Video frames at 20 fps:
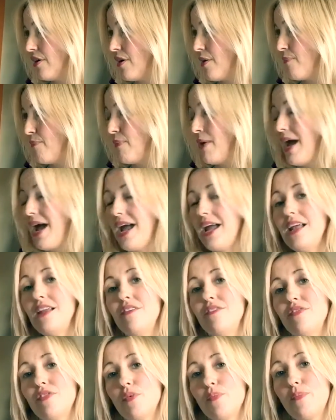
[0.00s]
a
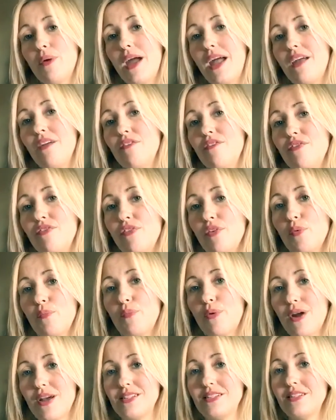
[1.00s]
painful, painful
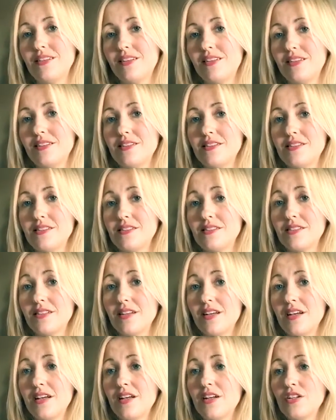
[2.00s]
presence
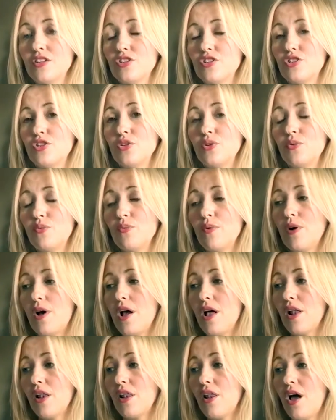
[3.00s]
to
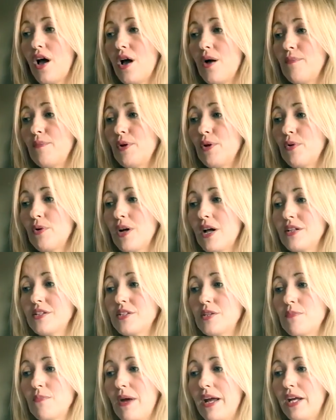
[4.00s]
alarm you and
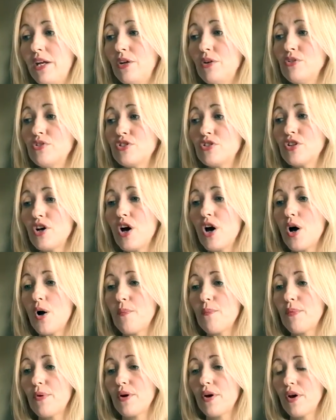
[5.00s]
to make you
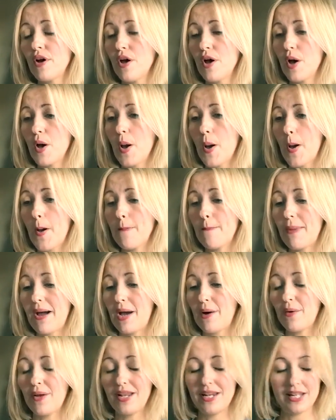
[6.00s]
stop
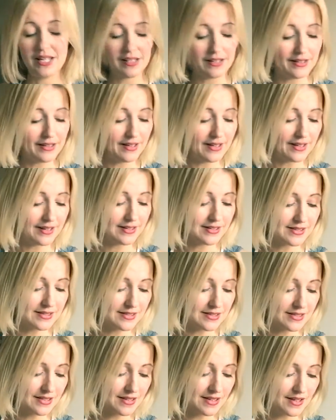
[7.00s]
about an
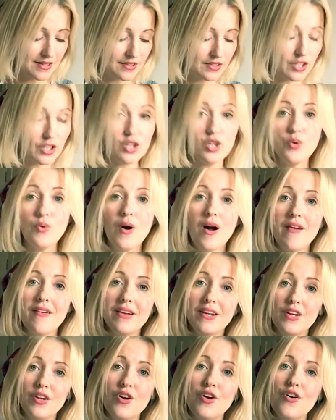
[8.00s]
illness that you are
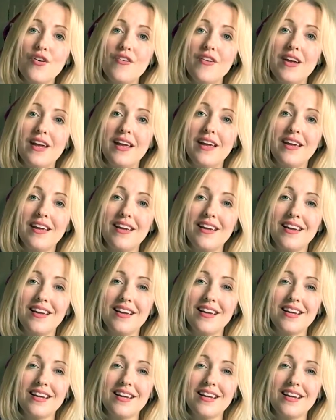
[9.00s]
ignoring.